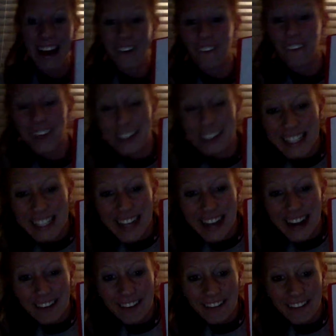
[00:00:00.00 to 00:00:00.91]
work this
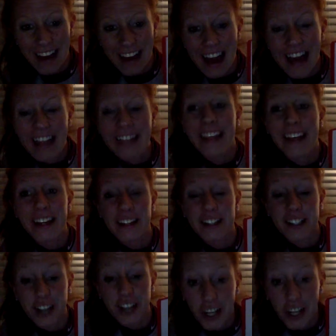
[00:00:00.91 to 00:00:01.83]
out, and
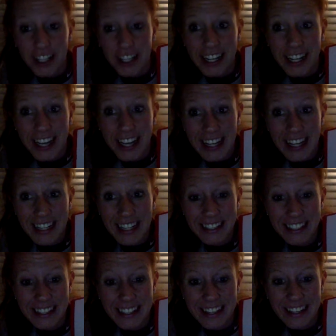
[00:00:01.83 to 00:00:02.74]
then start it again
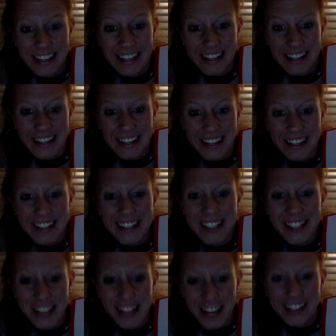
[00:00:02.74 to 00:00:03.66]

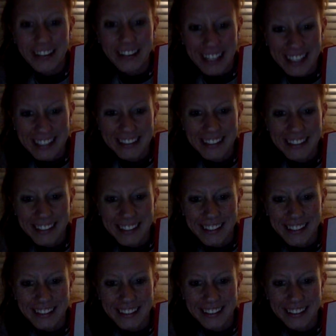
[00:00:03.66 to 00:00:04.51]
to check your answer.